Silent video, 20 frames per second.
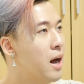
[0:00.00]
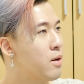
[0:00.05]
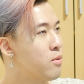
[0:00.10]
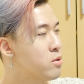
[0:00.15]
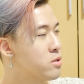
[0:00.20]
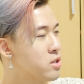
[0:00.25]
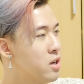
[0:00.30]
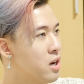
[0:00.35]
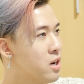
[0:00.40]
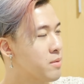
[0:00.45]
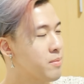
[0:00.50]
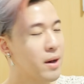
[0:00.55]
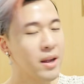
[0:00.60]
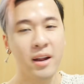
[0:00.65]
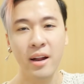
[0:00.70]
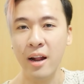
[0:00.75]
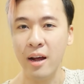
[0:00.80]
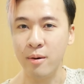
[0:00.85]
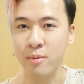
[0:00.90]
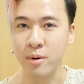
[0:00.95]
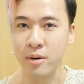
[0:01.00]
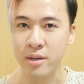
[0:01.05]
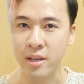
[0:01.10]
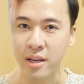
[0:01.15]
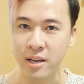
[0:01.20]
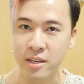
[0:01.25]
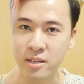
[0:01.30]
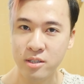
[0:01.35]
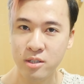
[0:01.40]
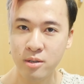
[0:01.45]
I will talk about it, I will
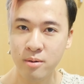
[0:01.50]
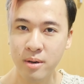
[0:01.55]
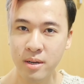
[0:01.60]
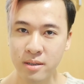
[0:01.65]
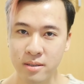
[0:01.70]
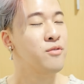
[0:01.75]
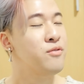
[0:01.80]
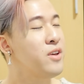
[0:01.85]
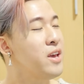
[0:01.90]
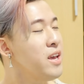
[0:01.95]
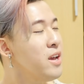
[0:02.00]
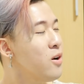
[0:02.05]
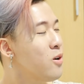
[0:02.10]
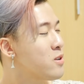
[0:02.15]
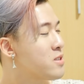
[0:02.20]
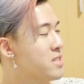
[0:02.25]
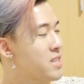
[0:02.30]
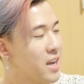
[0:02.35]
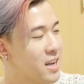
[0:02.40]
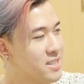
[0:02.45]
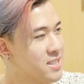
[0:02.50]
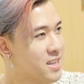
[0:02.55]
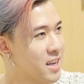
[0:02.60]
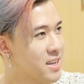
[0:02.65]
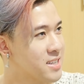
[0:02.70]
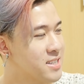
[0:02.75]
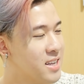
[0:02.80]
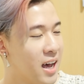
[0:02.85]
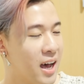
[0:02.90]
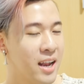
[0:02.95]
get into it. V or
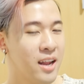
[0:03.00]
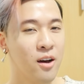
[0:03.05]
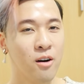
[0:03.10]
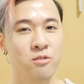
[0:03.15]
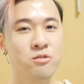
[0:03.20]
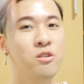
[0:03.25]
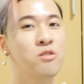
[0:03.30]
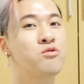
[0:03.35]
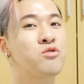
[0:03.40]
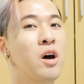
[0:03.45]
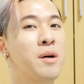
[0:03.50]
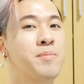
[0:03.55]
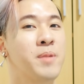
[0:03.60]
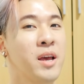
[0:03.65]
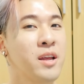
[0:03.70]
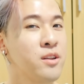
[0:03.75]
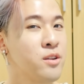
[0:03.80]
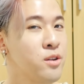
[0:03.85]
Tay Daddy also dropped a